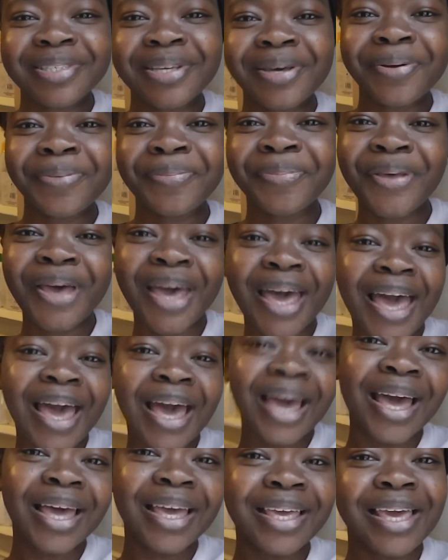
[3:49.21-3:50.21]

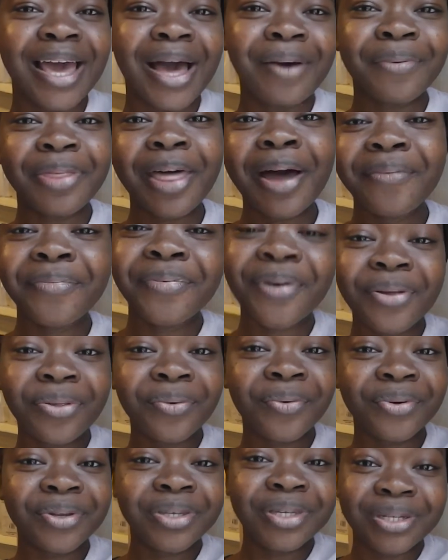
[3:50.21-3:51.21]
So yeah, without
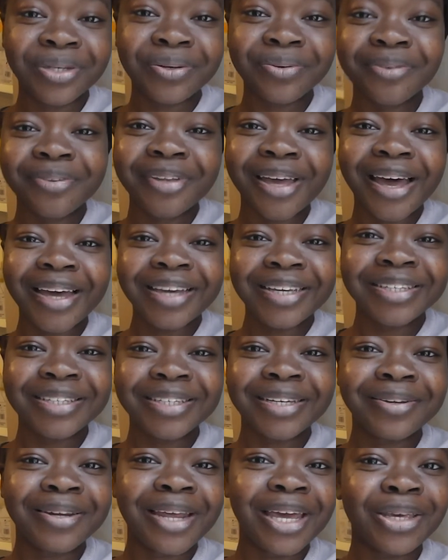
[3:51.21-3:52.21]
further ado, I
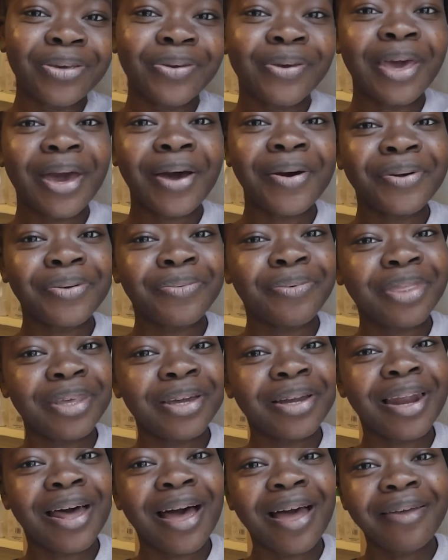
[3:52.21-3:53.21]
shall let you get on with
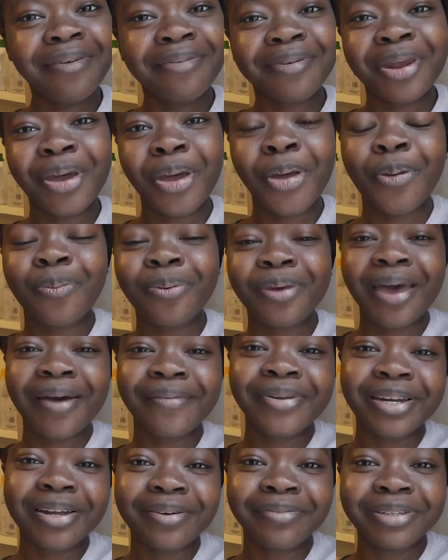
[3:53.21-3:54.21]
your life, and I hope you
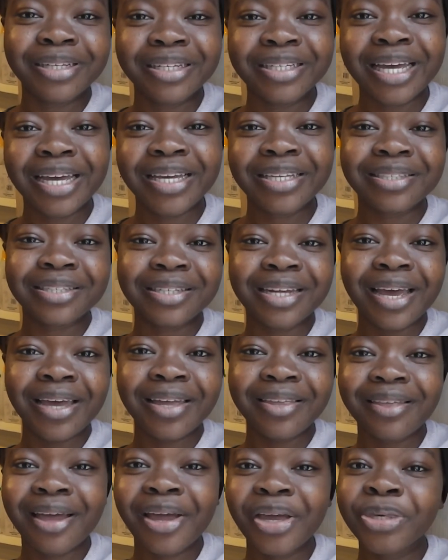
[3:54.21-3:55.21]
have a lovely day
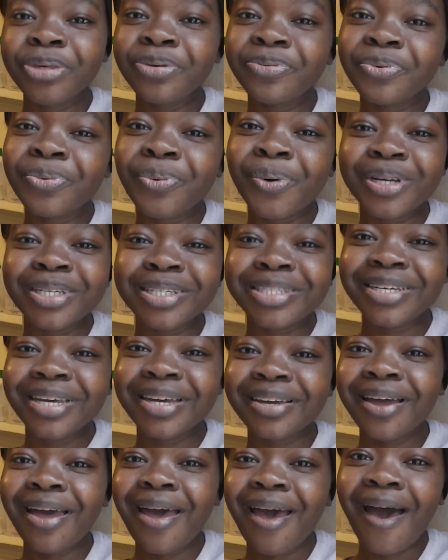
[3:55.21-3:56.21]
today. Thank you for
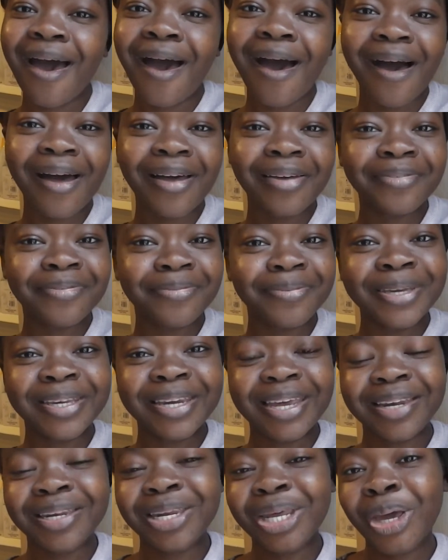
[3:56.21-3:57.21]
watching. I've
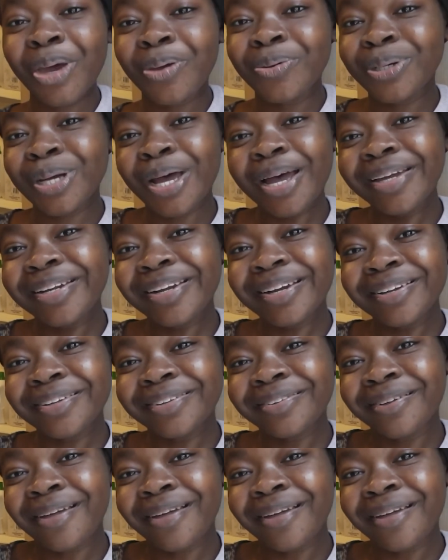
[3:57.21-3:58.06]
been Indigo China,